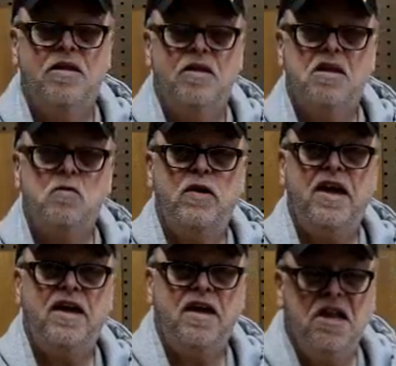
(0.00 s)
This
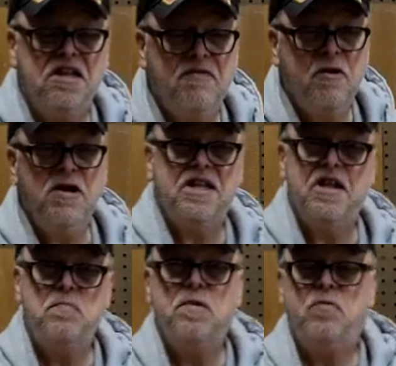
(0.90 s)
week is a very
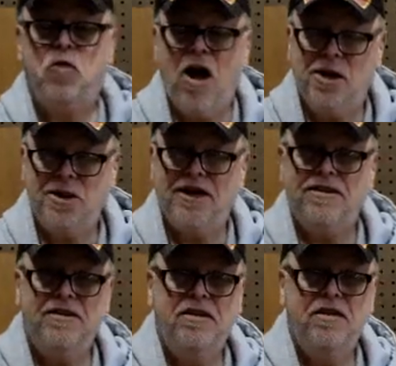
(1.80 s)
simple
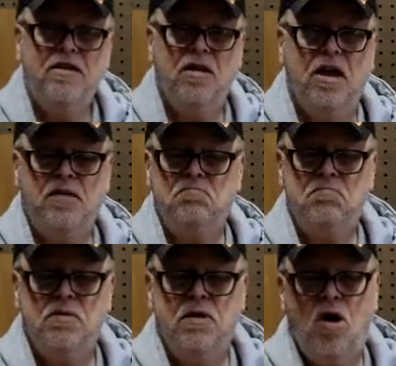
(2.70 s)
project that
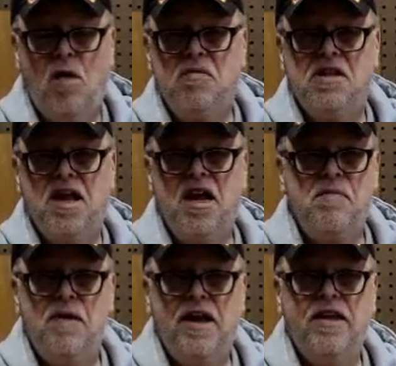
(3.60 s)
almost
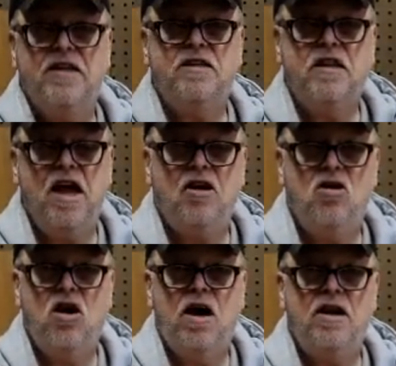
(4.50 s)
anybody can take
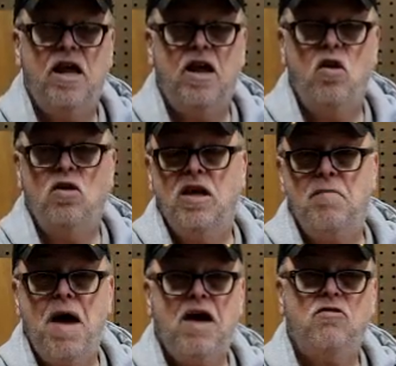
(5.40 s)
on in only a
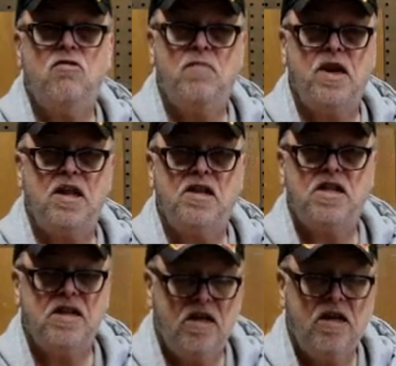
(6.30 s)
matter of
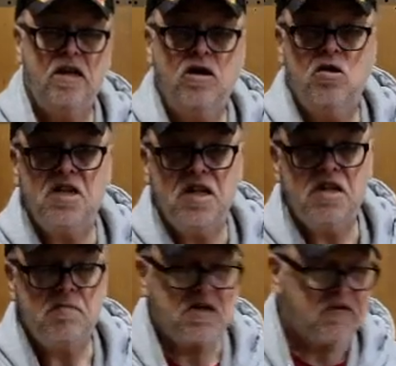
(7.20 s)
minutes using
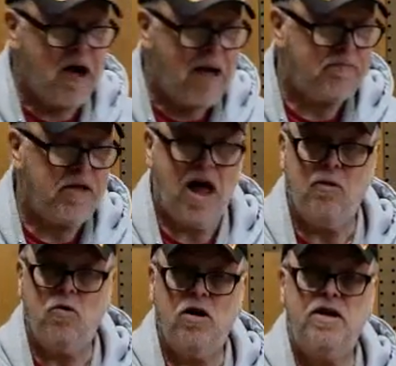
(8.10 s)
some scrap
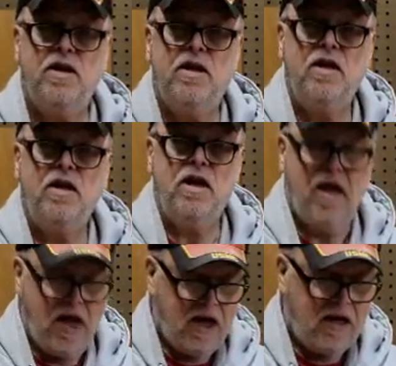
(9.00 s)
plywood,
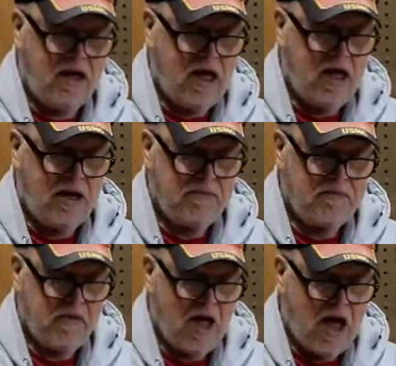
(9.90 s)
and
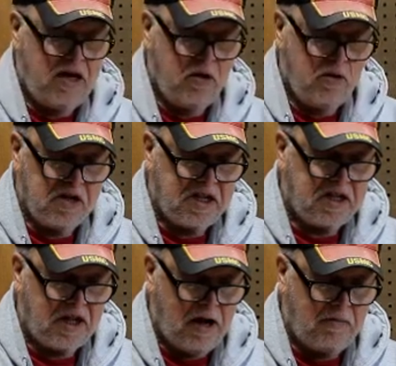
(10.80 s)
I used
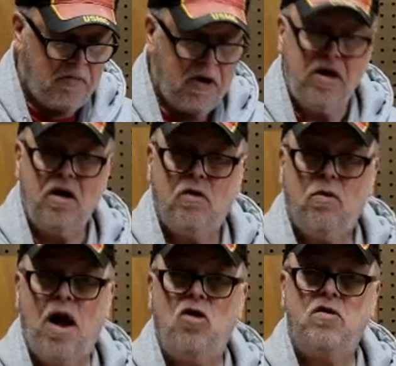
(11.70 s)
some
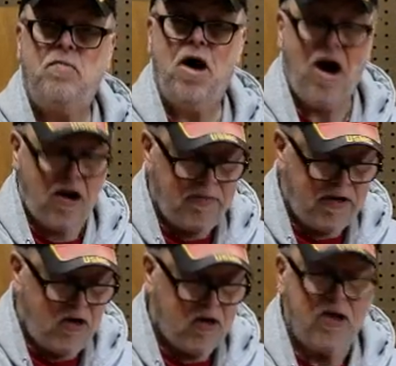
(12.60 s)
round bar,
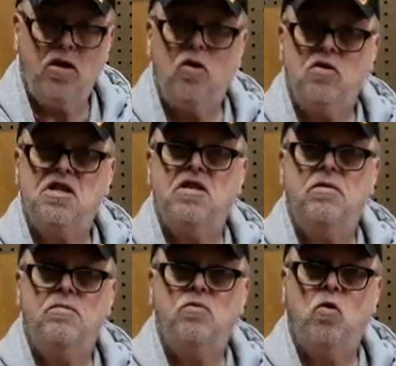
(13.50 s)
but you could use
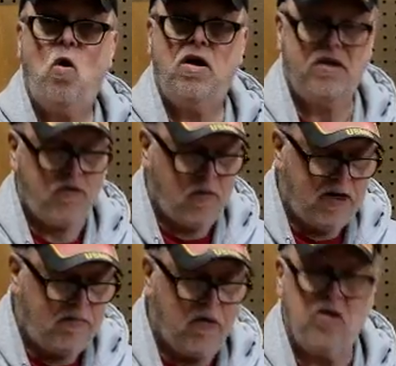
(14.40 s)
some
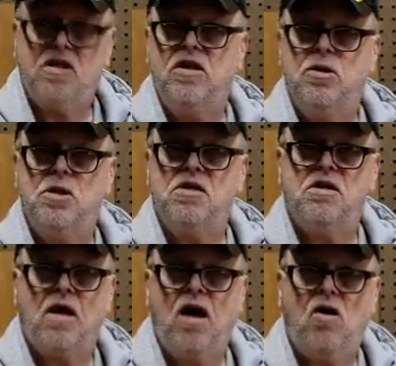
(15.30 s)
1/4 bolts that you
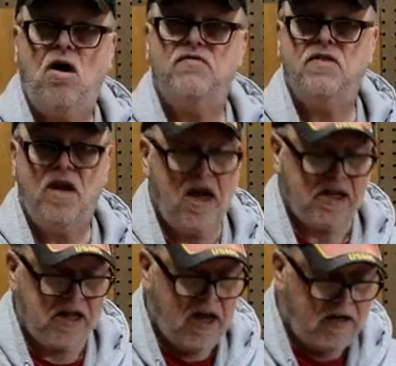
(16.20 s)
just cut off the
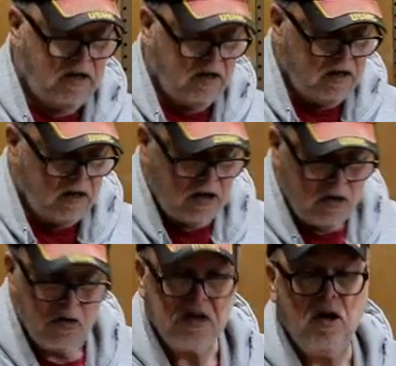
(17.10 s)
hex head.
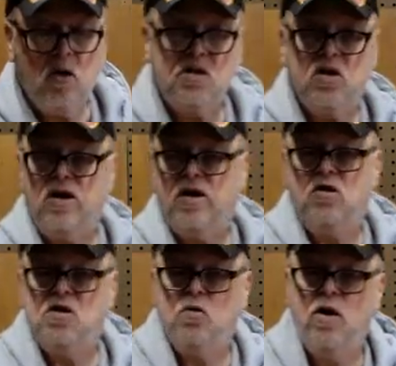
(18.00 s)
Use those, or you could
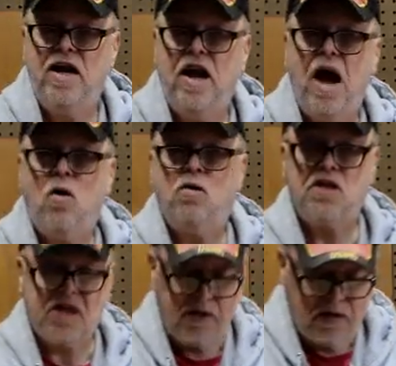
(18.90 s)
use wooden
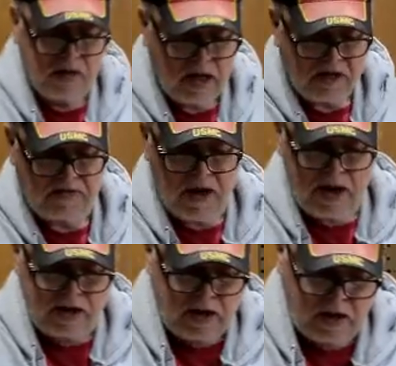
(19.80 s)
dowels, that's
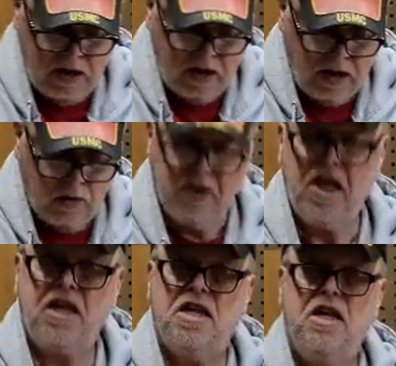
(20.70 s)
fine. What
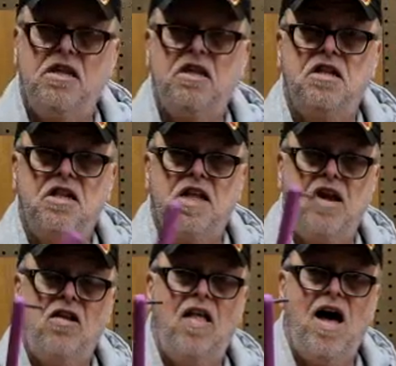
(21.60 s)
this is a
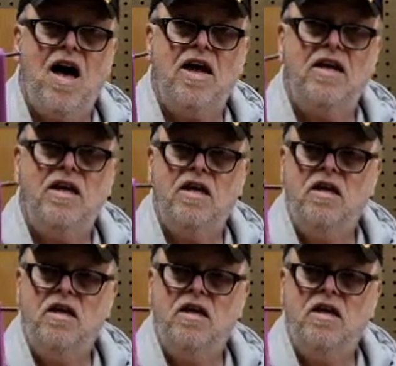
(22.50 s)
Centerline